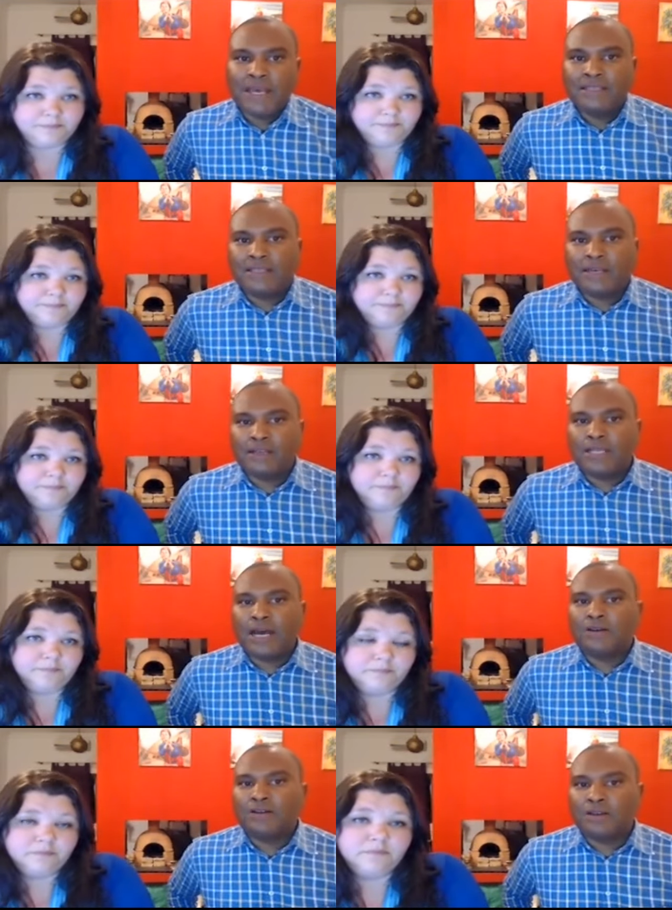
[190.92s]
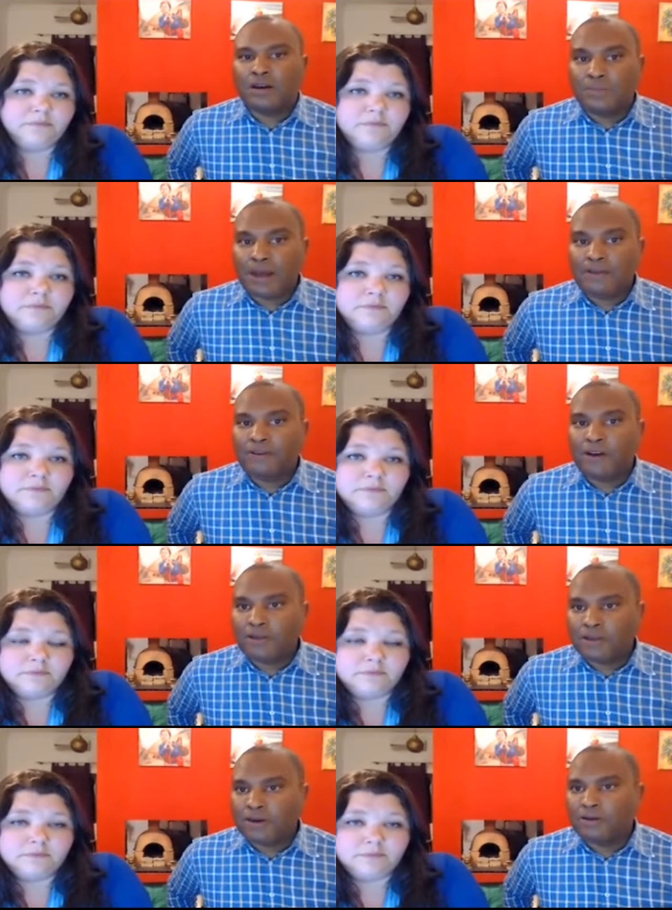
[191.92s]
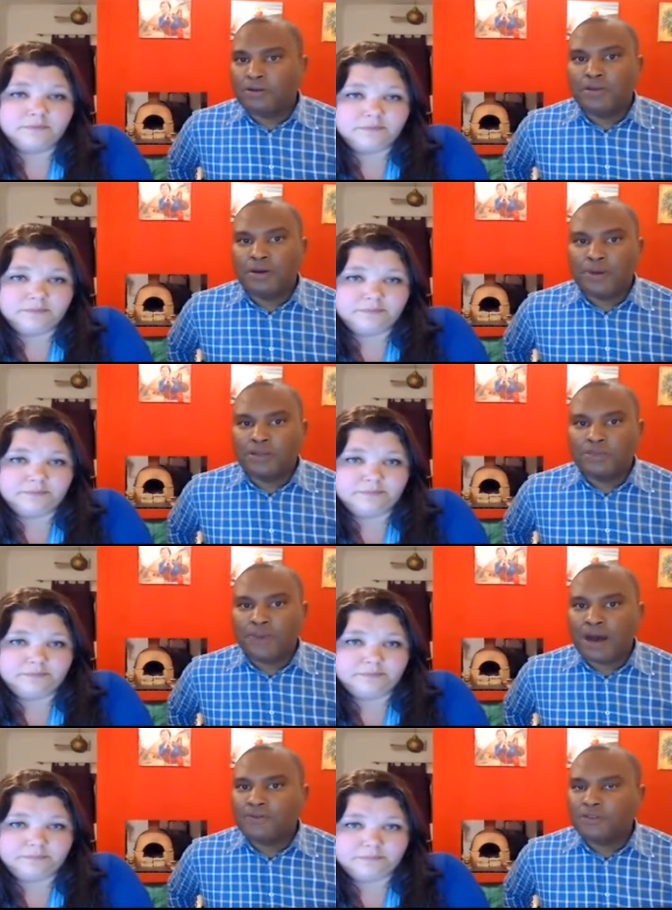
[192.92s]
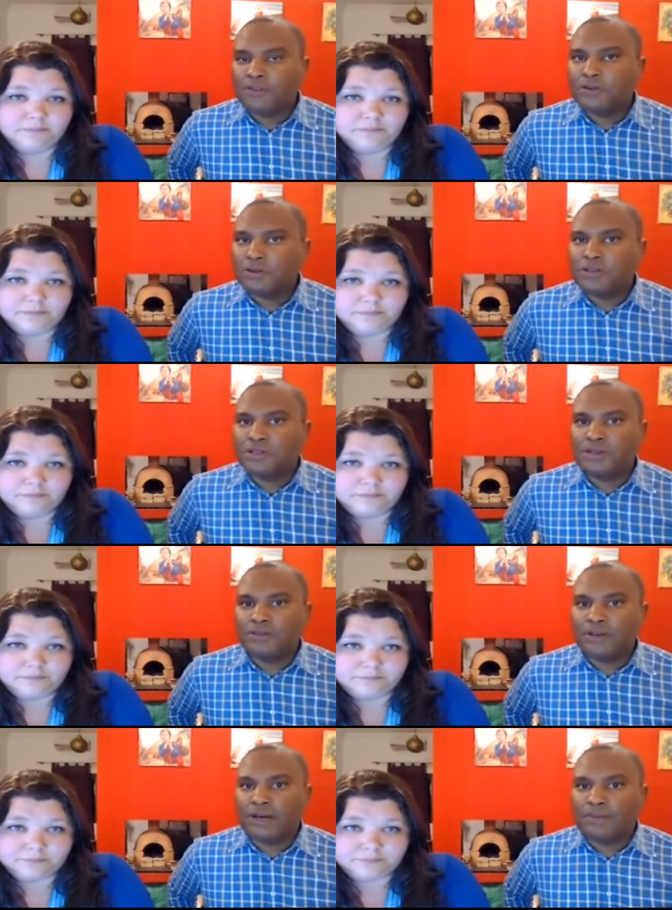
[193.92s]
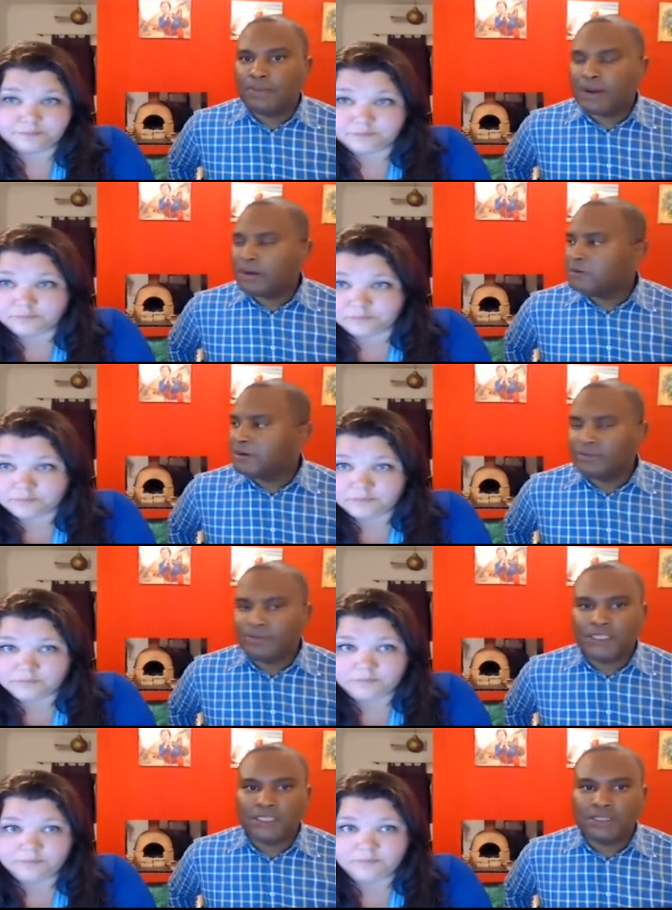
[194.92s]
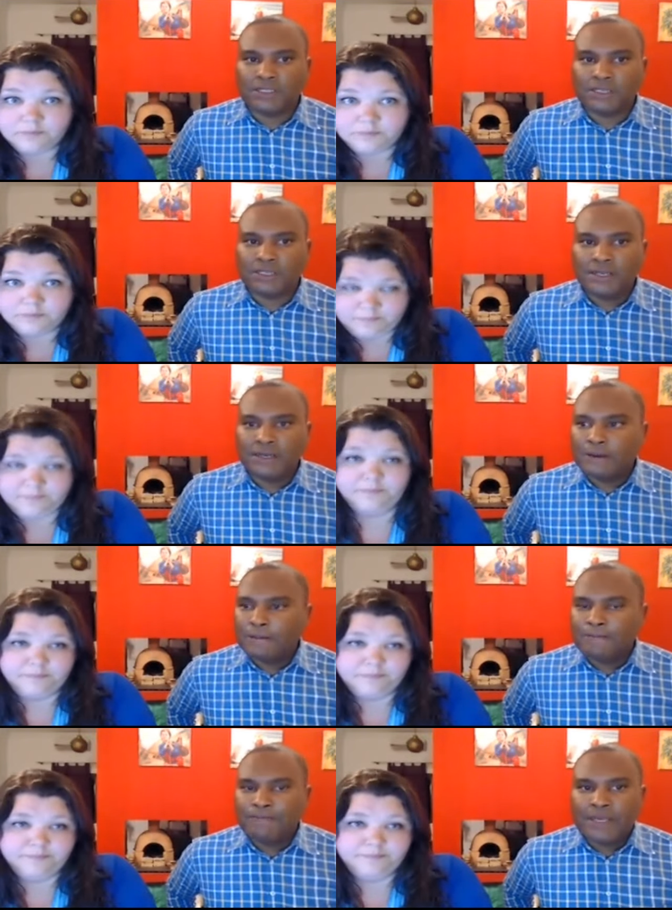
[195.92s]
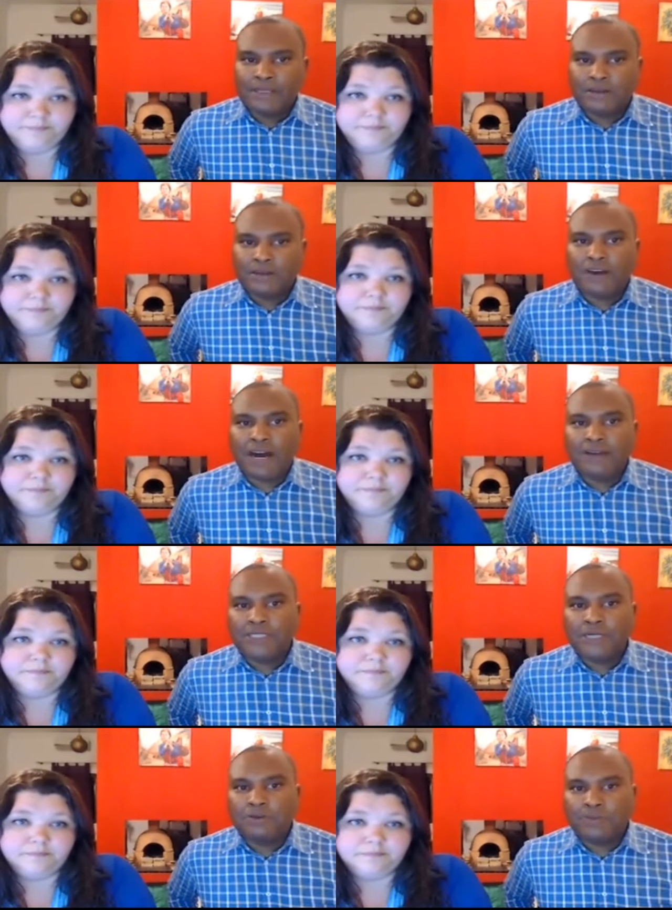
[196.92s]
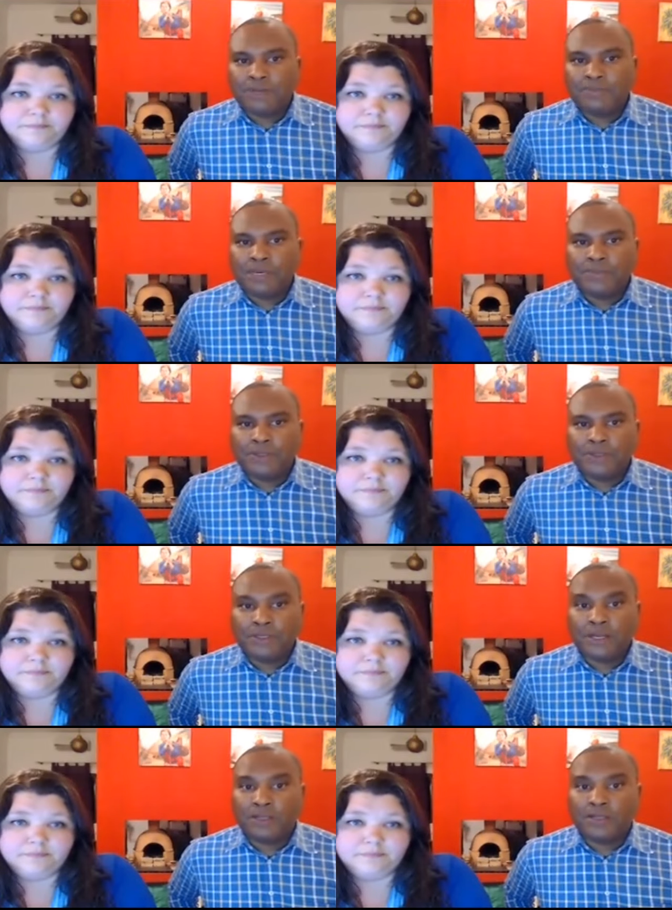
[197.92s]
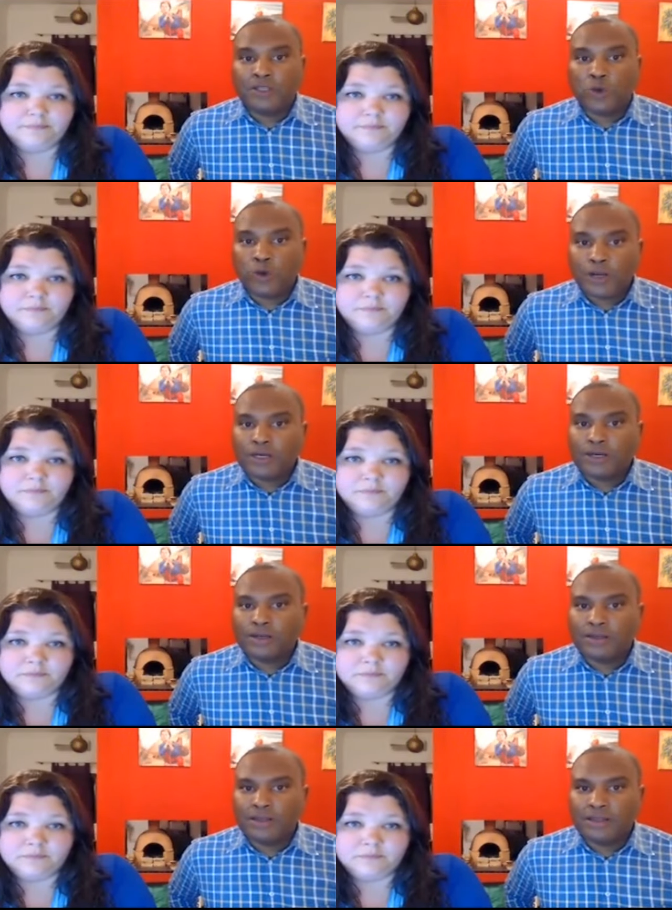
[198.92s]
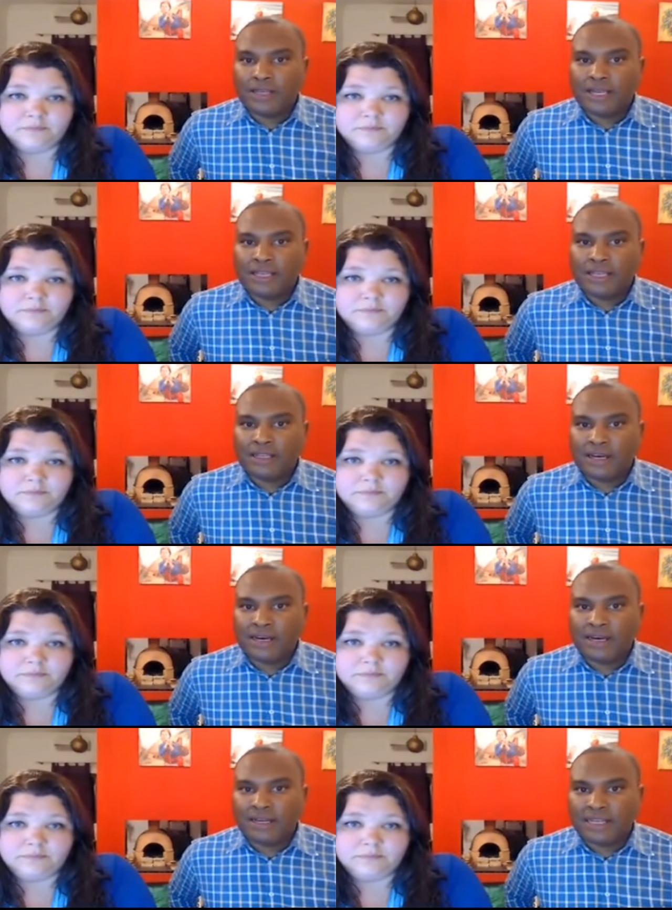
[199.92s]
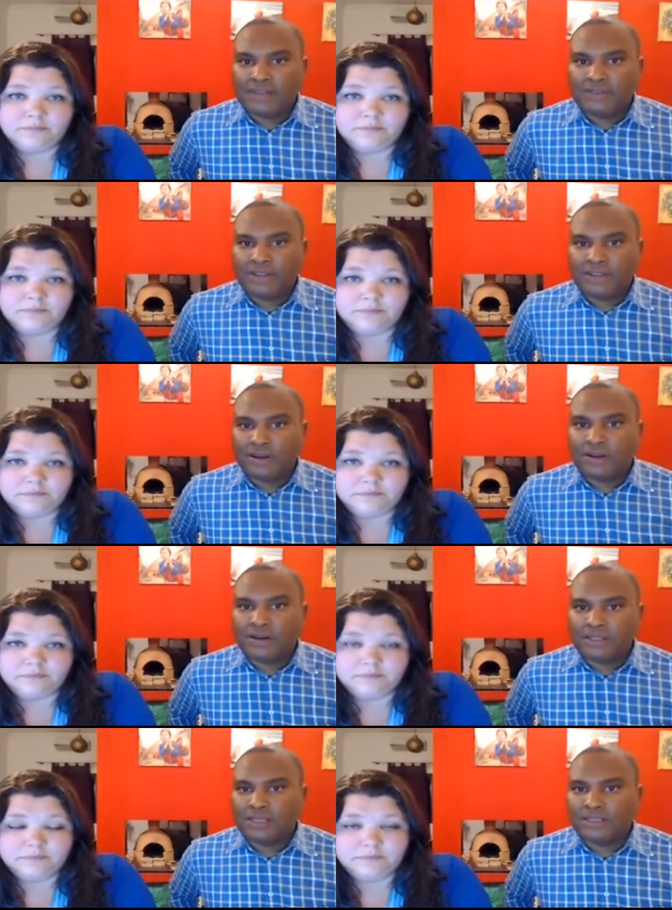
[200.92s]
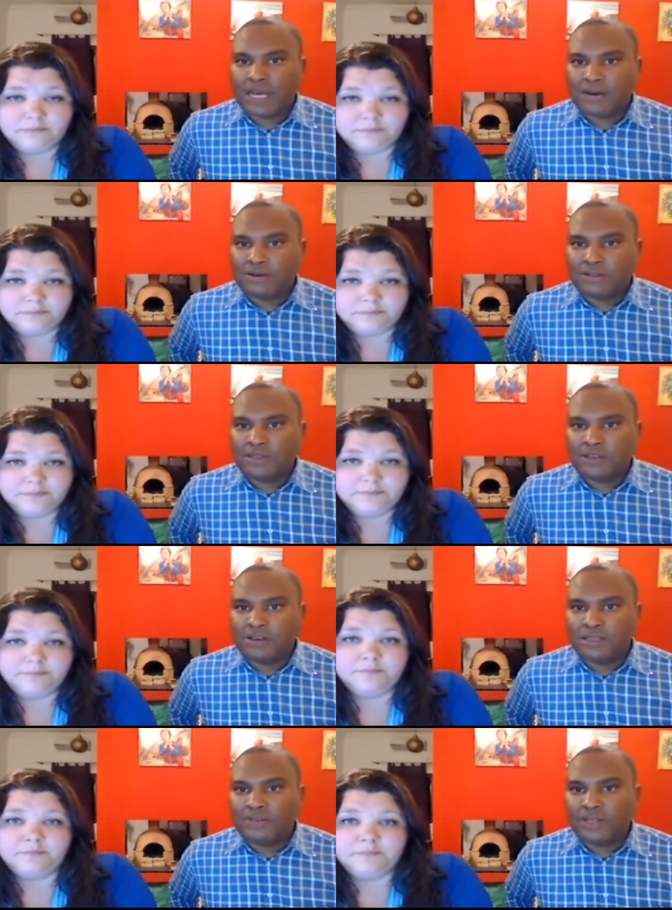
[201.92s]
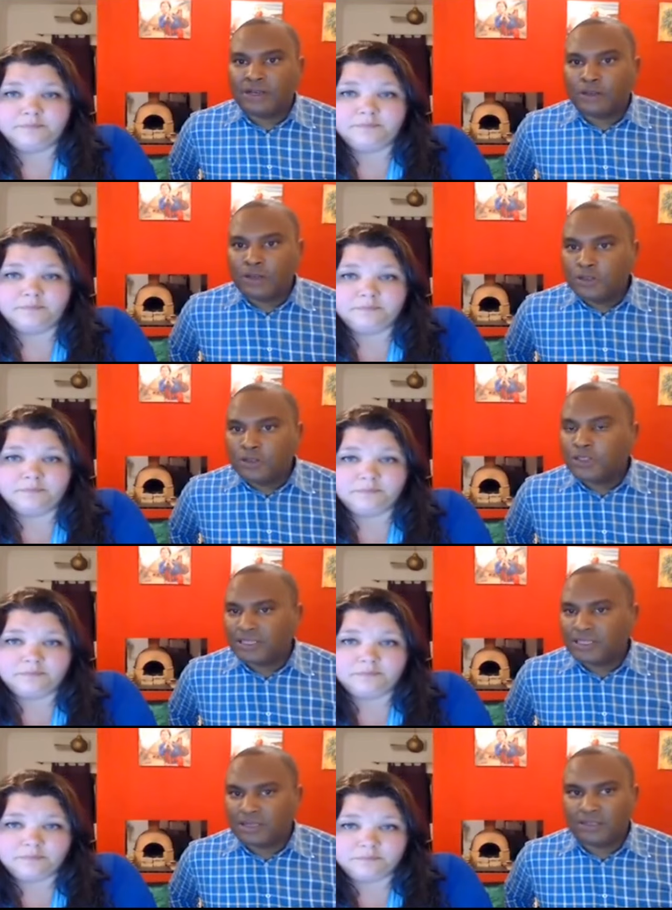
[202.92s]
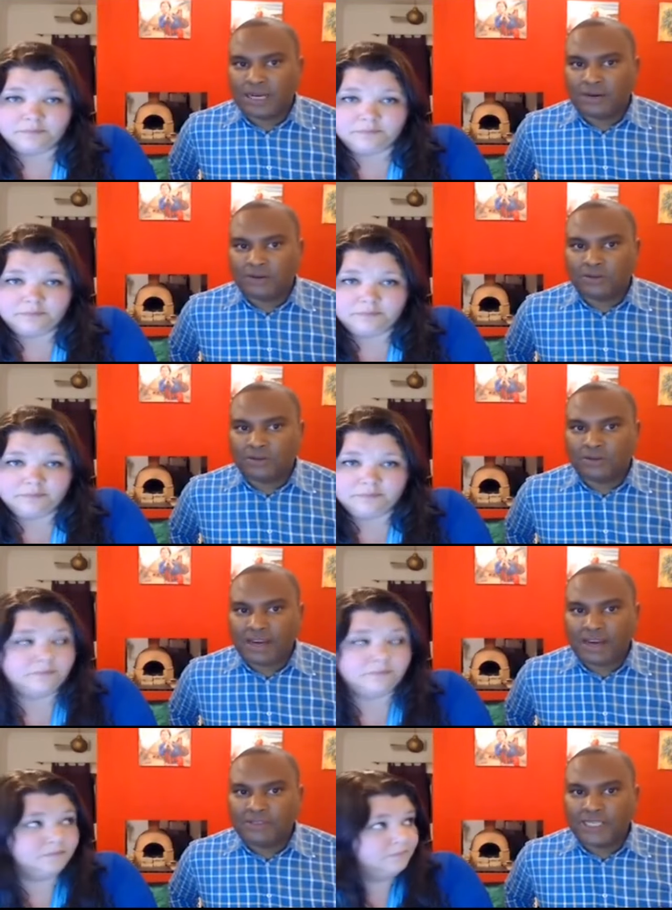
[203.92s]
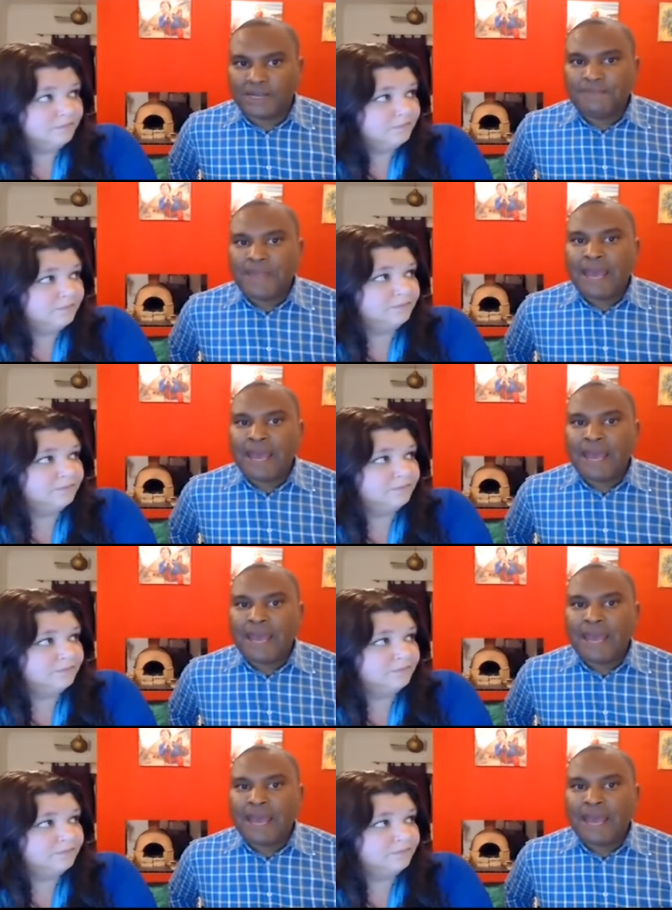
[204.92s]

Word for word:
Speaker 1: Cell towers are by far, though, the most powerful source of um, microwave emissions. So 5G will bring people to illness quicker than uh, even the current cell towers. Those living close to these cell towers, the 5G,